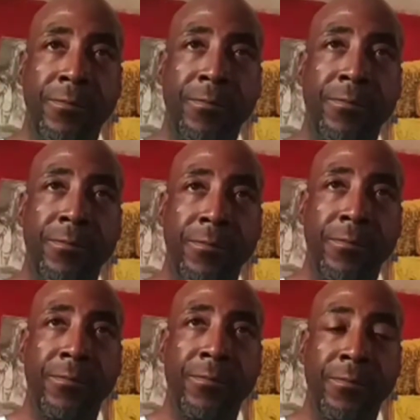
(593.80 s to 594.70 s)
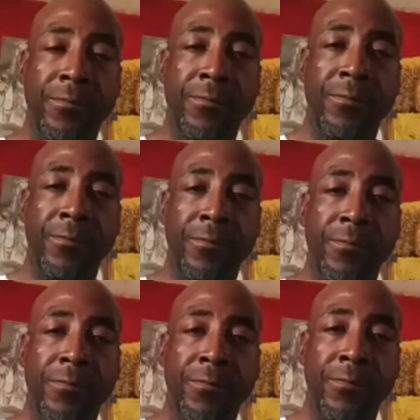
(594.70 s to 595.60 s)

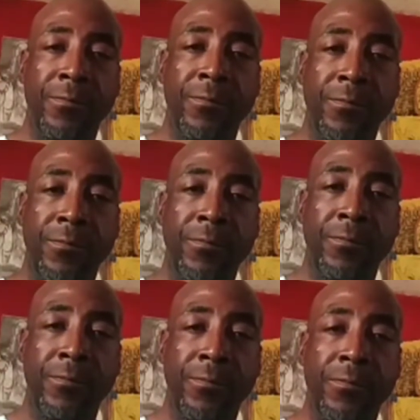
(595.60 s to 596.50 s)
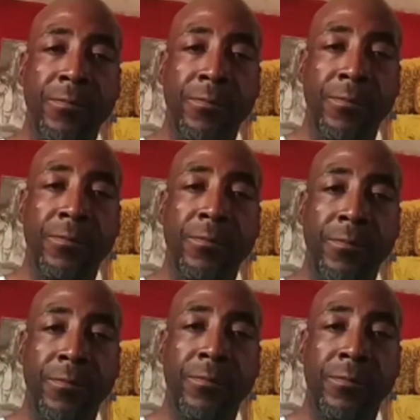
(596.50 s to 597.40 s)

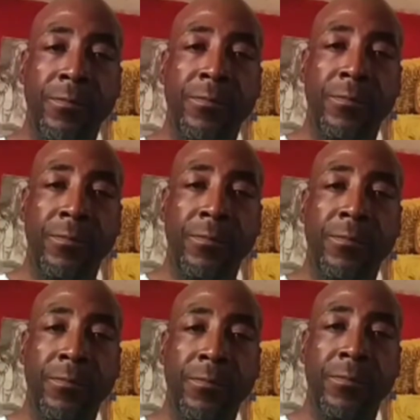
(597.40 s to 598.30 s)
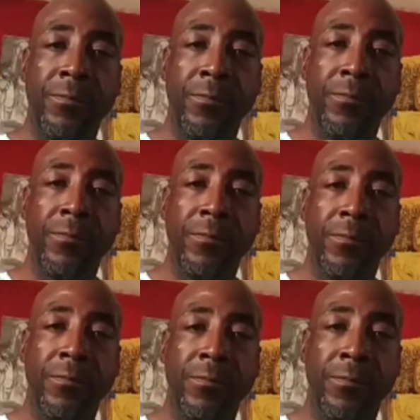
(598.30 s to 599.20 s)

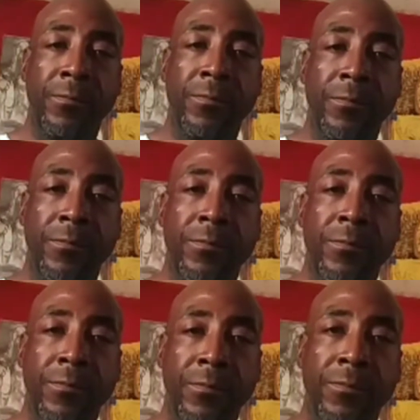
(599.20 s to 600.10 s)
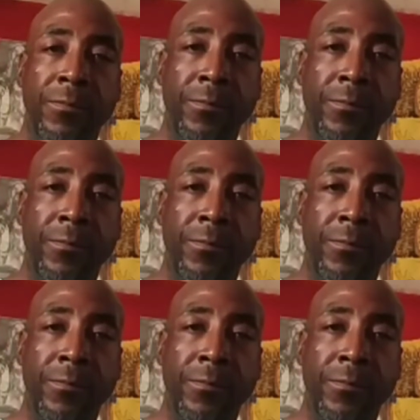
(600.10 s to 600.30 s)
No words are spoken by the person on screen.